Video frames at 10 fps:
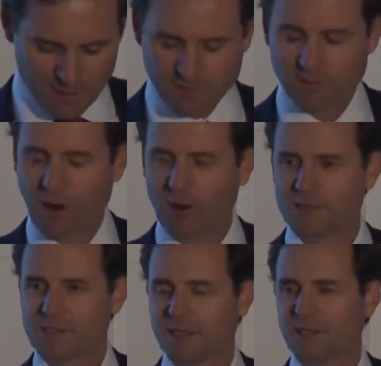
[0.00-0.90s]

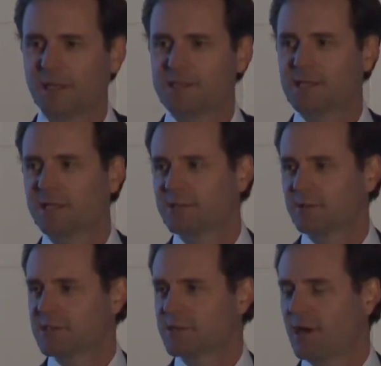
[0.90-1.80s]
frozen and then sent
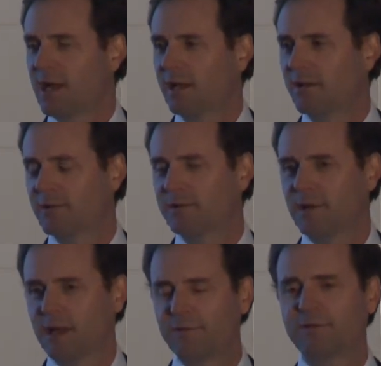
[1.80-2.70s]
to Australia
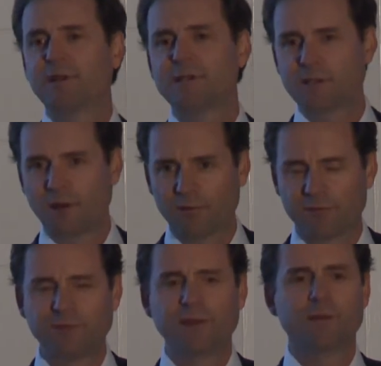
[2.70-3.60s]
and finished
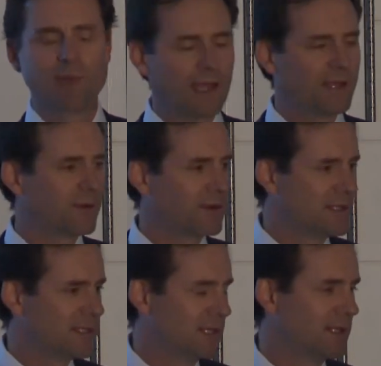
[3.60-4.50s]
off in the
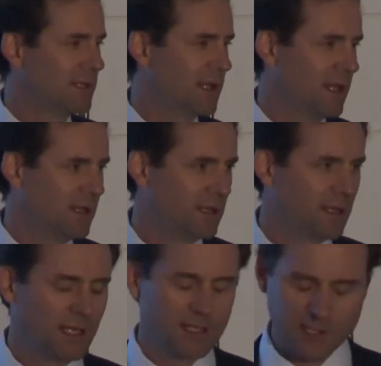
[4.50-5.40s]
bakeries
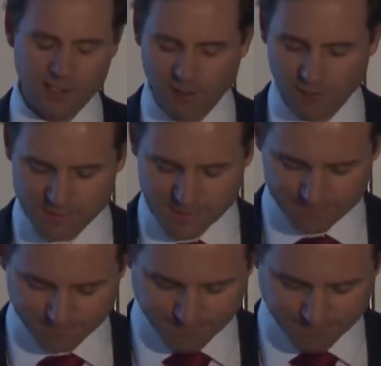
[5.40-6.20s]
in Coles.